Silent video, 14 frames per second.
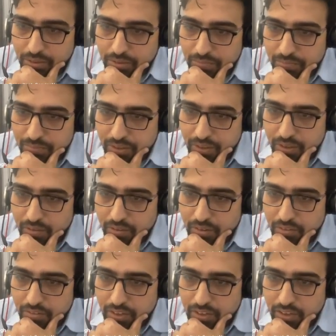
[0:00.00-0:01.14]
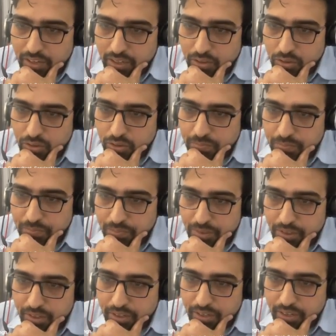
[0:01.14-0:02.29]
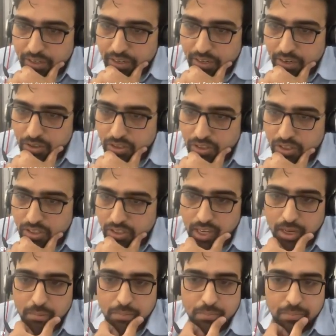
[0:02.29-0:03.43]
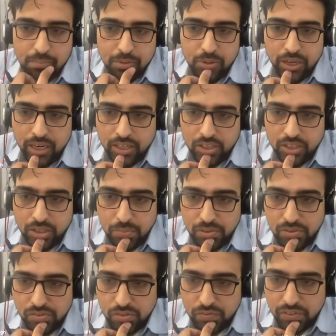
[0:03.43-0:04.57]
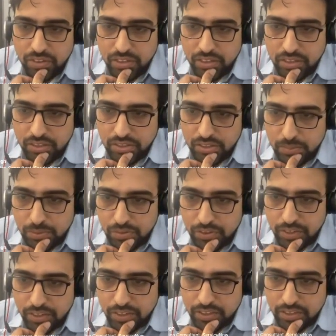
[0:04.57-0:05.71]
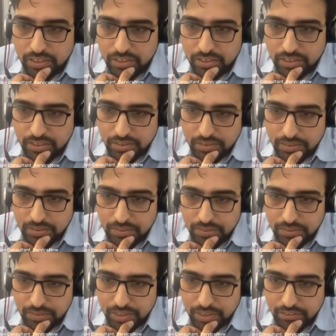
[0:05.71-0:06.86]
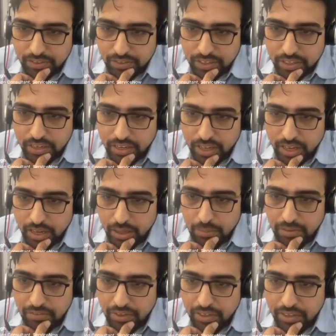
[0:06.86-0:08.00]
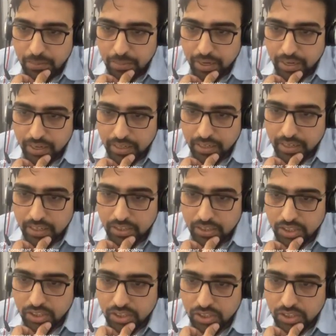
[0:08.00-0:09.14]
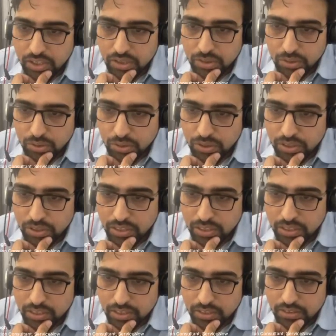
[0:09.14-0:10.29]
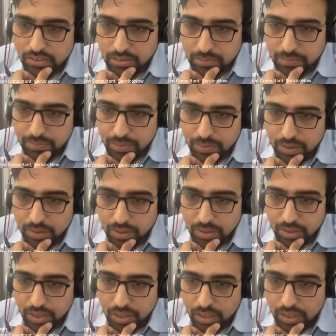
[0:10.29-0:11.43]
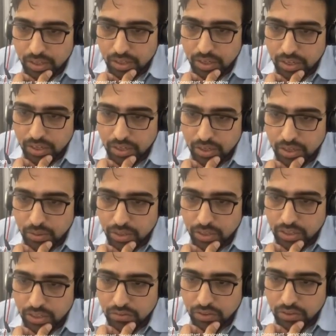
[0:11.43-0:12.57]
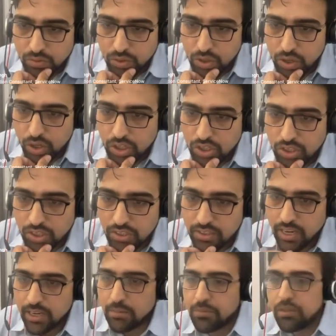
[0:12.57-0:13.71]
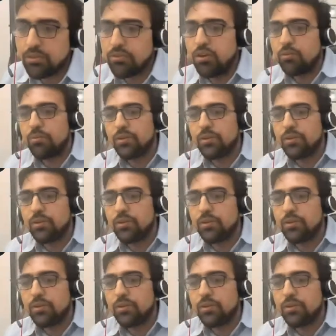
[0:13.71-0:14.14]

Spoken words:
you know what we are trying to do: create a logistics app to track shipment from various providers. We have created an app, defined a backend data structure to store the details, created a UI interface for the logistics admin to